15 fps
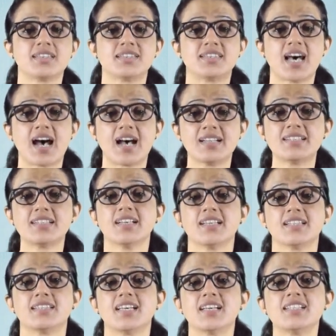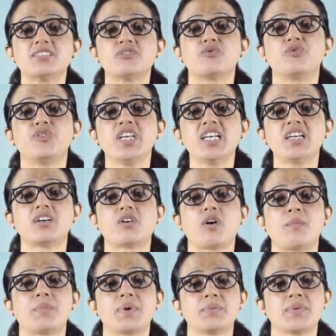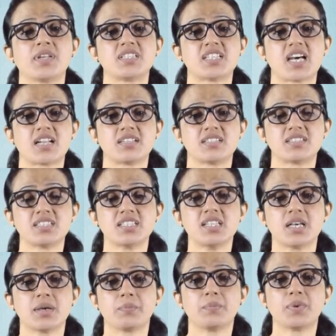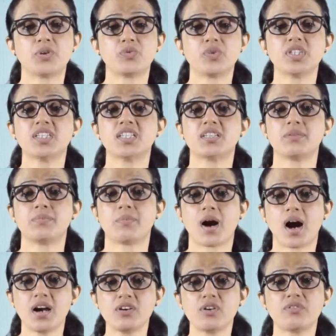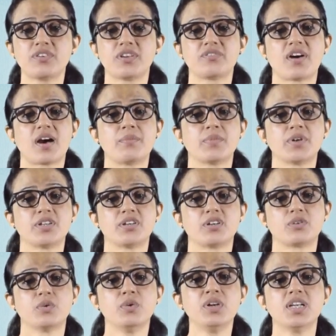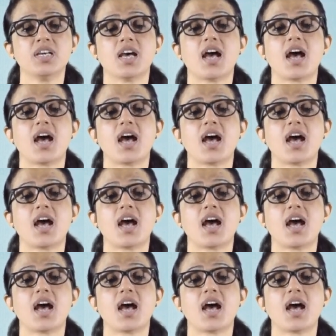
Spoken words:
that there is weak complementarity between the demand of environmental good